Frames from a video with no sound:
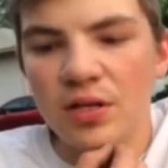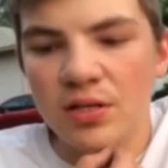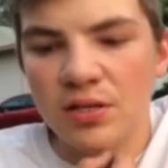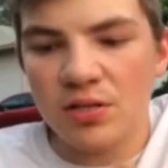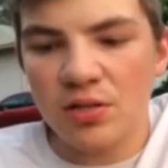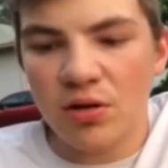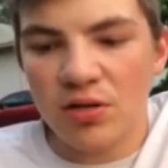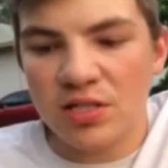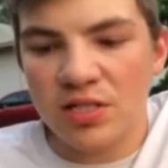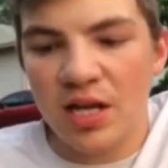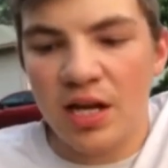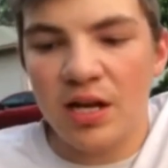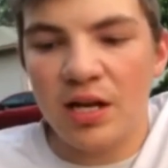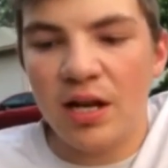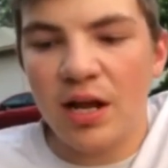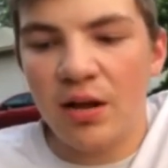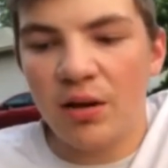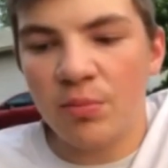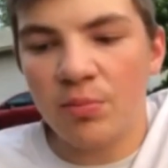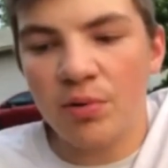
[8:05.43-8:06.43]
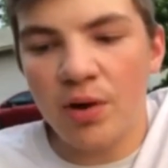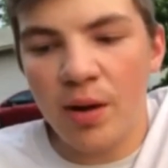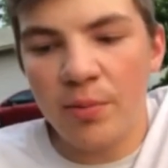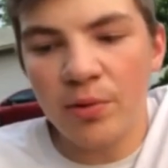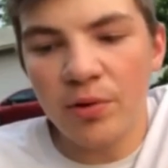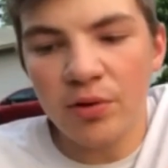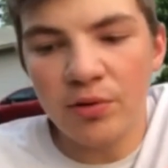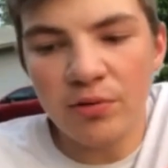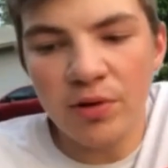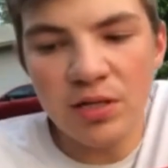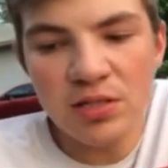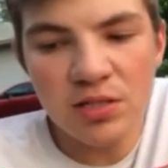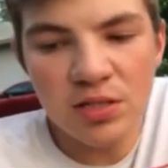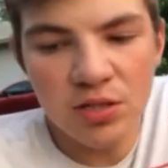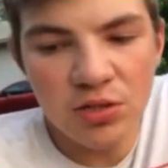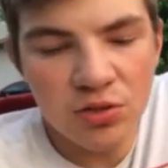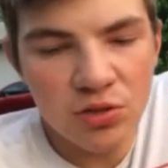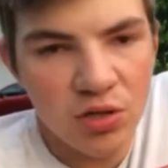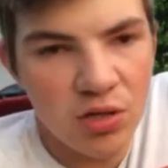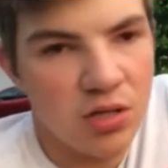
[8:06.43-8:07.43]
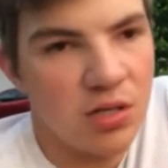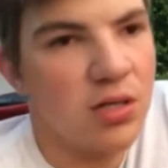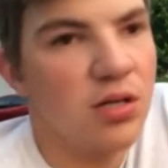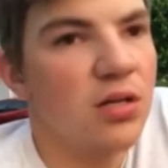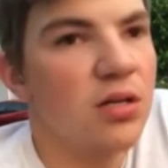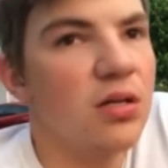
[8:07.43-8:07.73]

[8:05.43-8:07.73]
start sanding down and primering the rest of the truck.